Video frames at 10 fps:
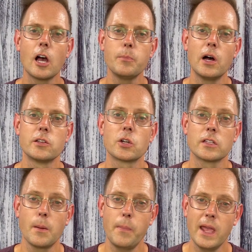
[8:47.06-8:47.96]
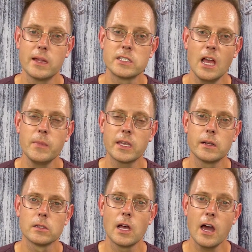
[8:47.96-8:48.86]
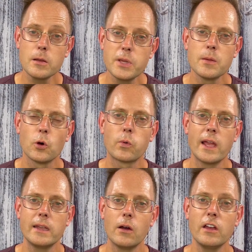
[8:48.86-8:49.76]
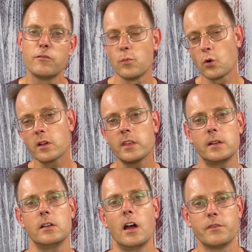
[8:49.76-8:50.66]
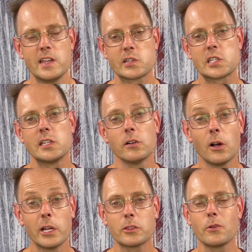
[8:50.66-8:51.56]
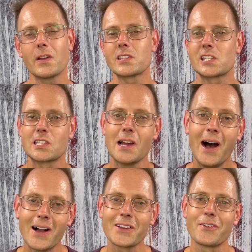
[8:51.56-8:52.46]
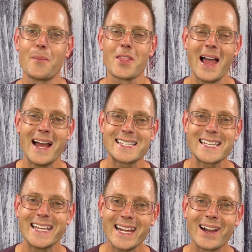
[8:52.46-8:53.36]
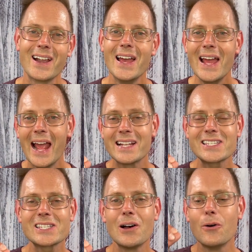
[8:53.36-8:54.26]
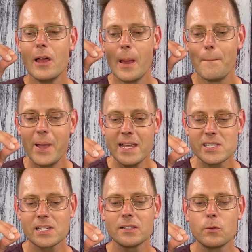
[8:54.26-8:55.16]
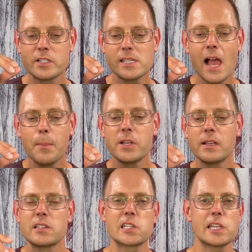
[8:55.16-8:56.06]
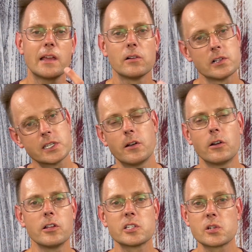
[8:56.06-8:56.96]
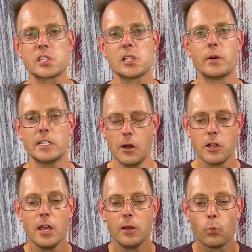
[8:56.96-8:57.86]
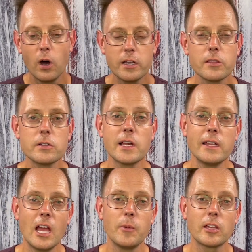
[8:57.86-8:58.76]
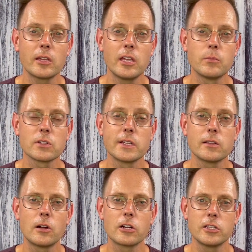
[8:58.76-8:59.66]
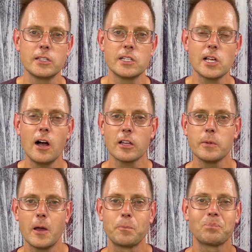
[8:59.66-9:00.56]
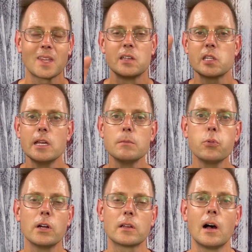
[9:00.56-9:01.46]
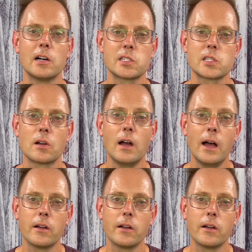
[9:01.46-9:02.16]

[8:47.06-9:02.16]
up on during the pandemic. And a lot of people right now have more than enough. They are still going through their stock from last year. And so basically what's happening is sales and earnings are slowing down. One other dynamic at Kimberly-Clark that they talk about is input costs are higher,